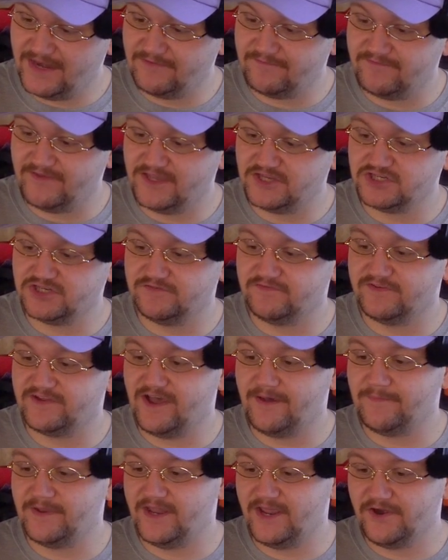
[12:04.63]
and Invasion of
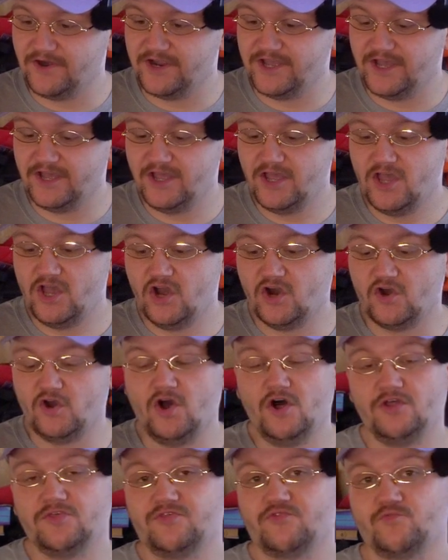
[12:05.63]
Dominaria are
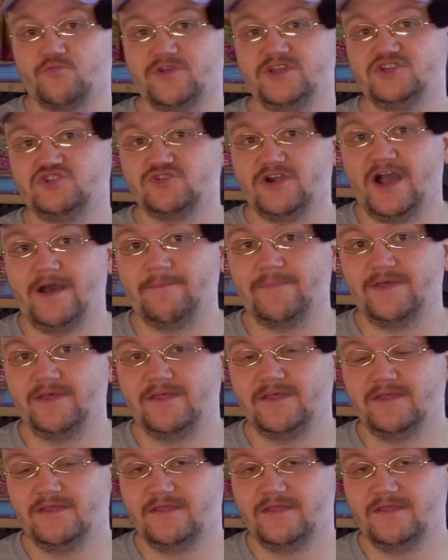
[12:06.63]
all 3-drop